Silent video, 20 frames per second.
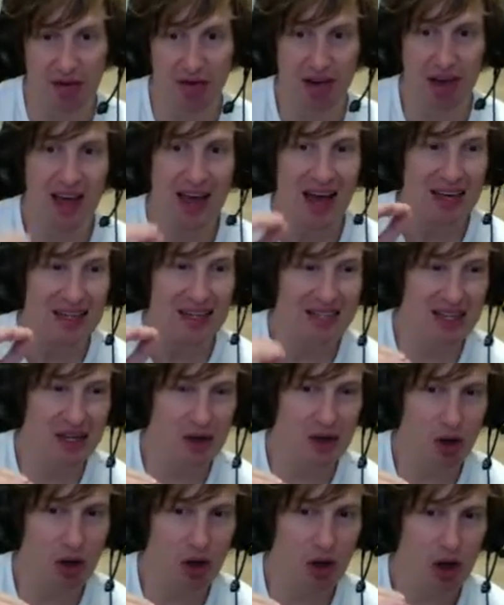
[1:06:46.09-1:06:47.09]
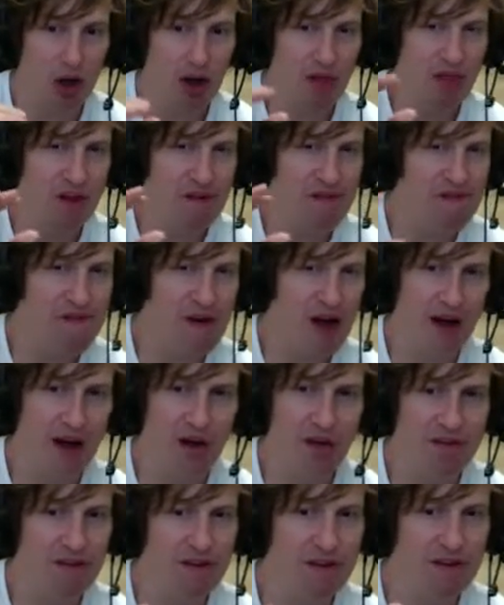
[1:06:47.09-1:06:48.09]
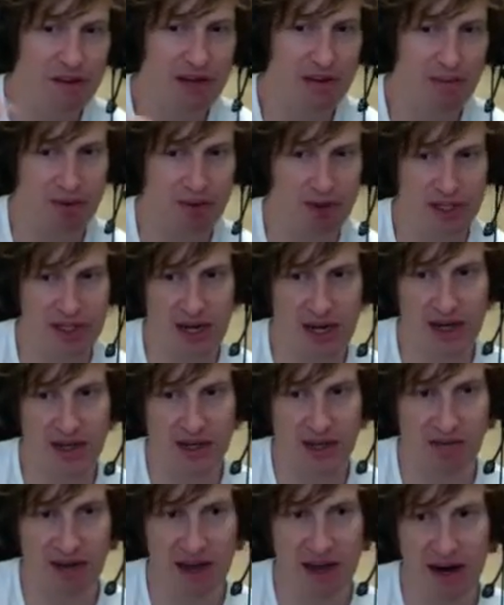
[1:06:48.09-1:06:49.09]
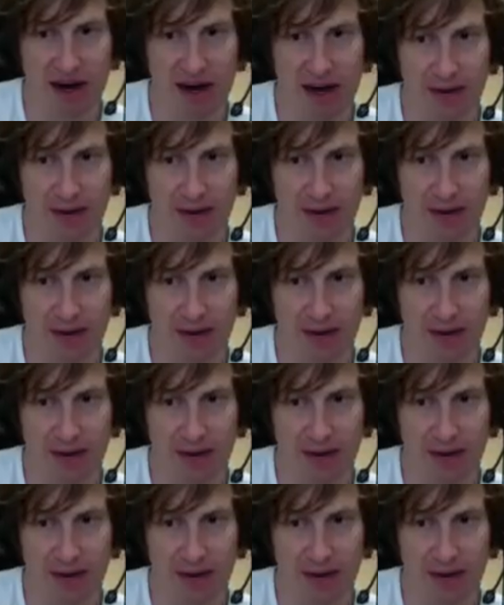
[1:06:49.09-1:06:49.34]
until the final 15% of editing.